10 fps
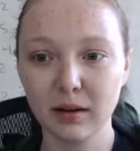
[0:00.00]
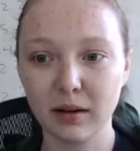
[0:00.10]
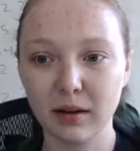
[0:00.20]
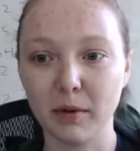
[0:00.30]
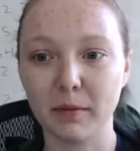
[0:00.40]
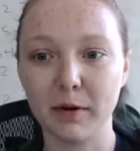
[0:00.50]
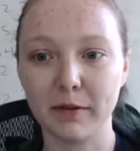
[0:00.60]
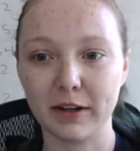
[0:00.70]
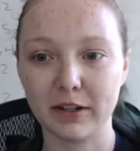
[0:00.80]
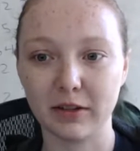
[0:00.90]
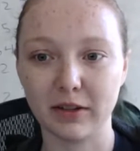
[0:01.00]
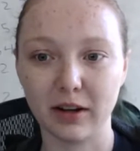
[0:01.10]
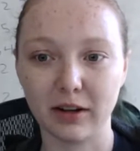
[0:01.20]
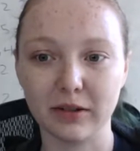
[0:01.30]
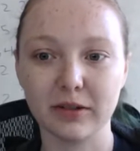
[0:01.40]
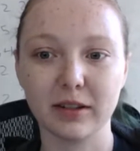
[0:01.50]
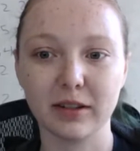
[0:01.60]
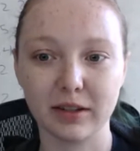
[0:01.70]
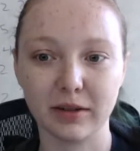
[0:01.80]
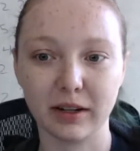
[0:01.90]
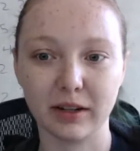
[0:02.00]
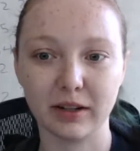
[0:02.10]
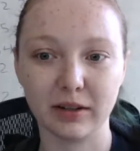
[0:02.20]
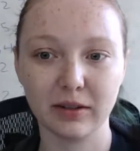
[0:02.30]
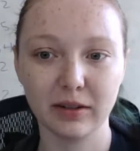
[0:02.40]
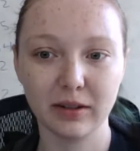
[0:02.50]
More motivational doggos. I'll see what I can do.